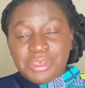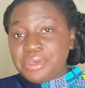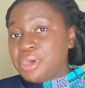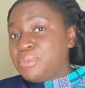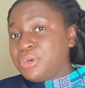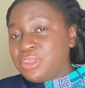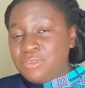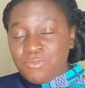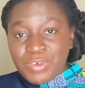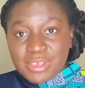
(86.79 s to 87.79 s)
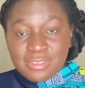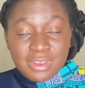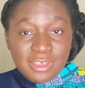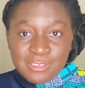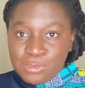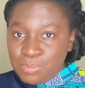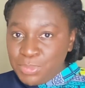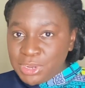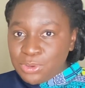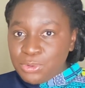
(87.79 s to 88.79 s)
about investing into
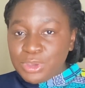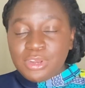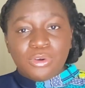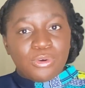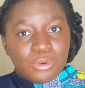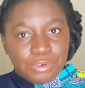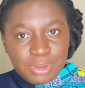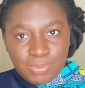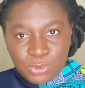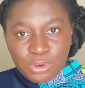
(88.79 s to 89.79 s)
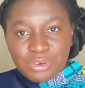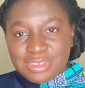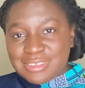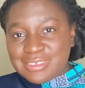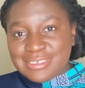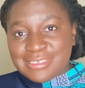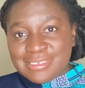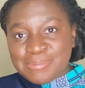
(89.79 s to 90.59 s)
Bitcoin or cryptocurrencies.